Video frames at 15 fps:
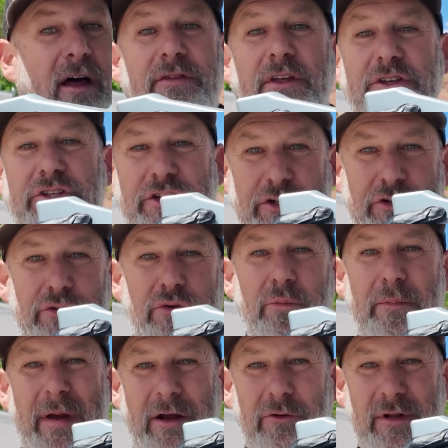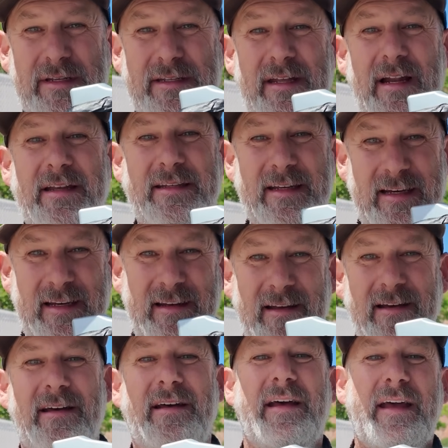the 2 big ones that I did,
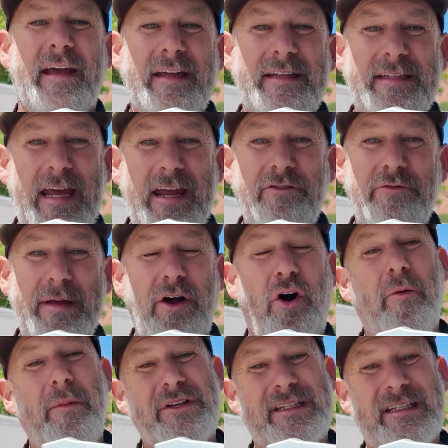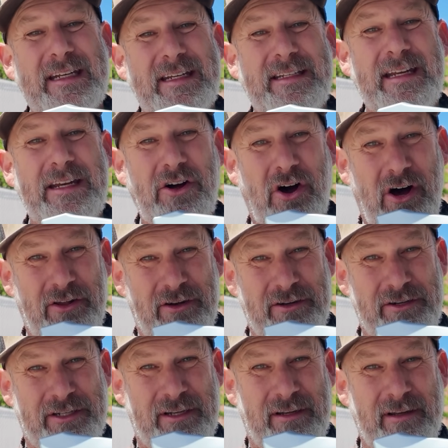it saved me almost
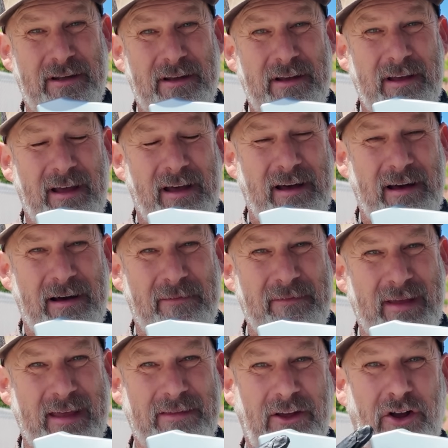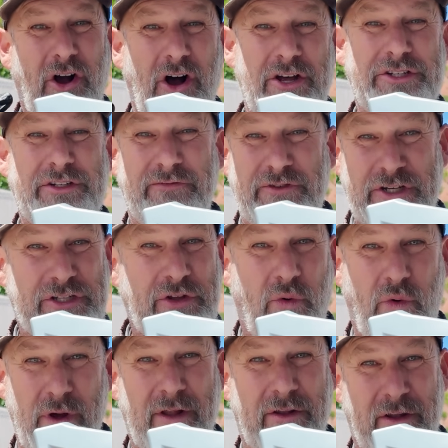$60. In the cost of just the
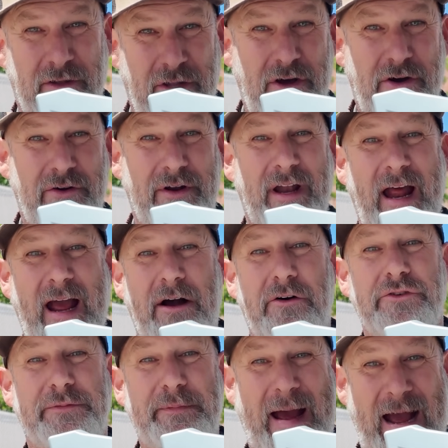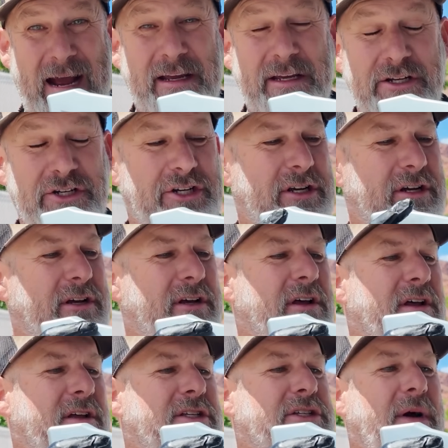oil alone and how it was packaged.
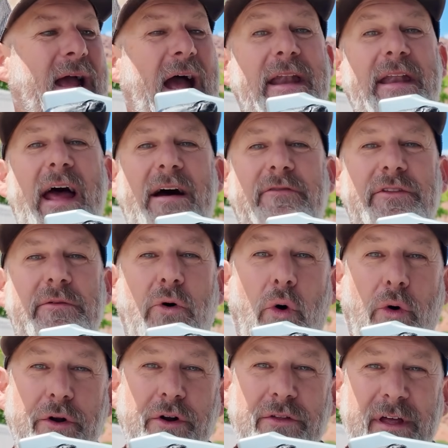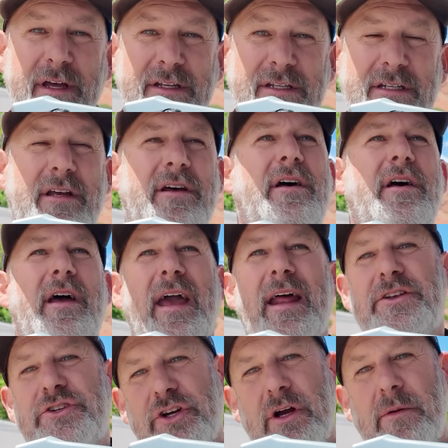So I had to have them order this, and
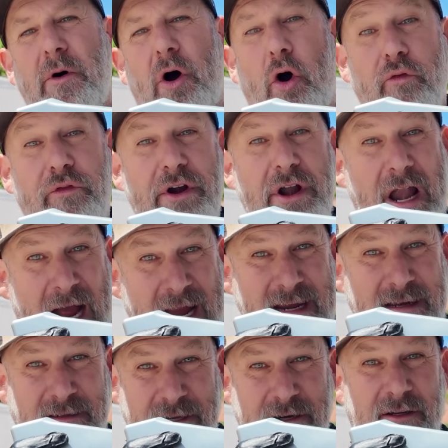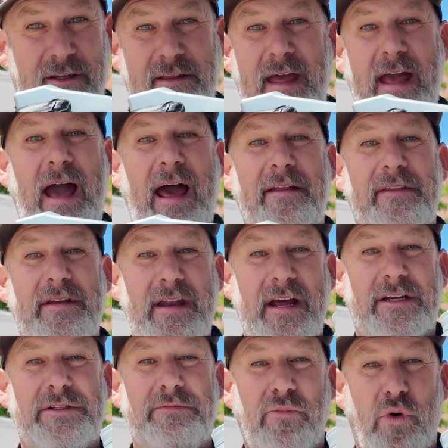it took them overnight. Literally, they had it the
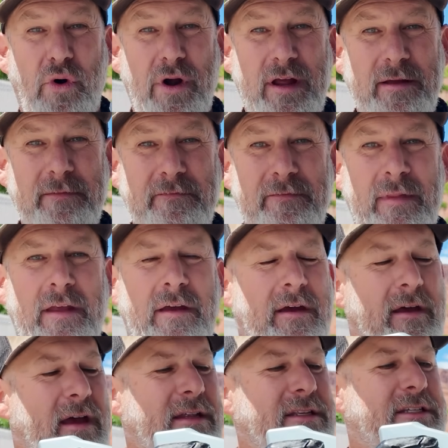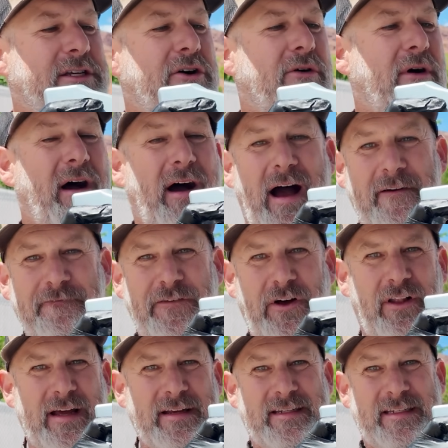next morning. And so I
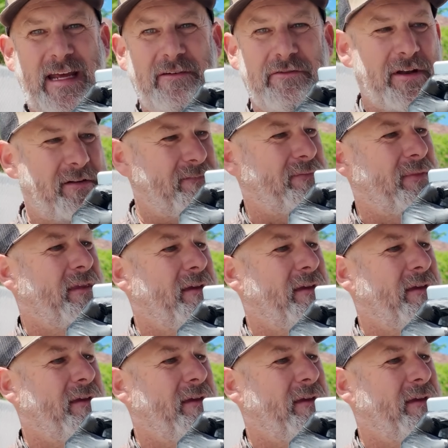felt like saving